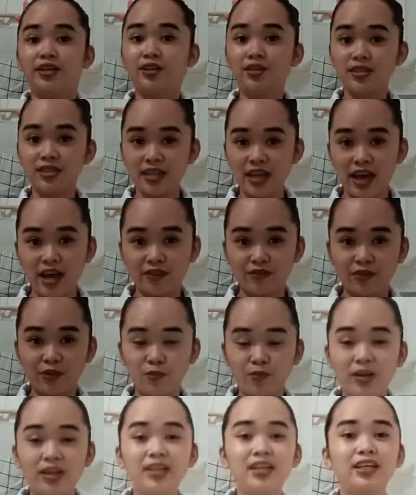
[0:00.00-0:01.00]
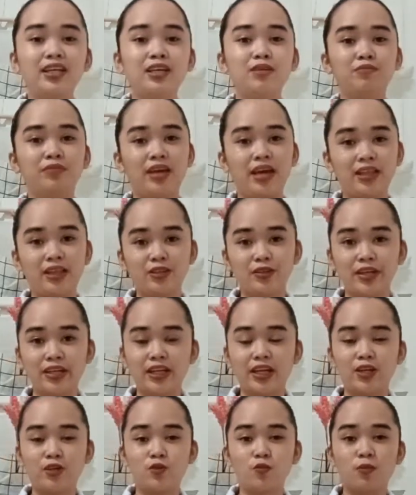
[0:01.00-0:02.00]
Good day everyone, I am Capillary
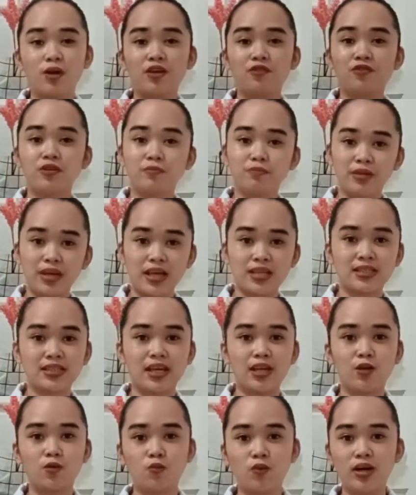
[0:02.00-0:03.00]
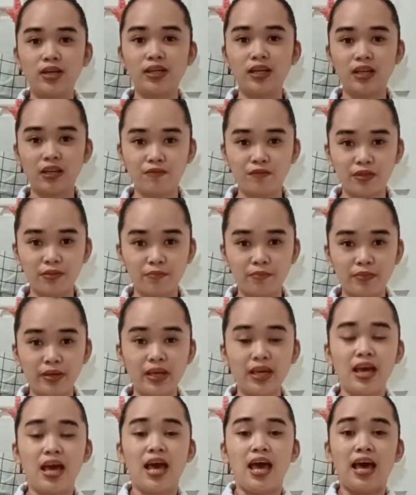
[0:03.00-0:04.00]
Canumay from BSN
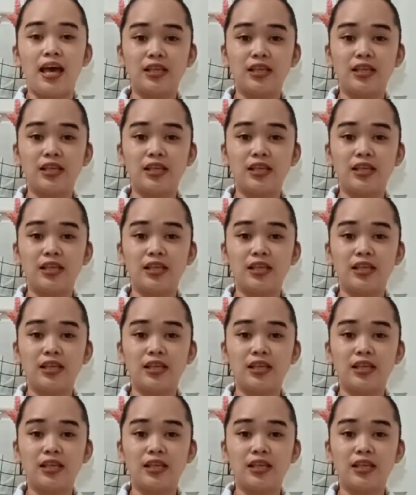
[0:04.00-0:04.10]
111B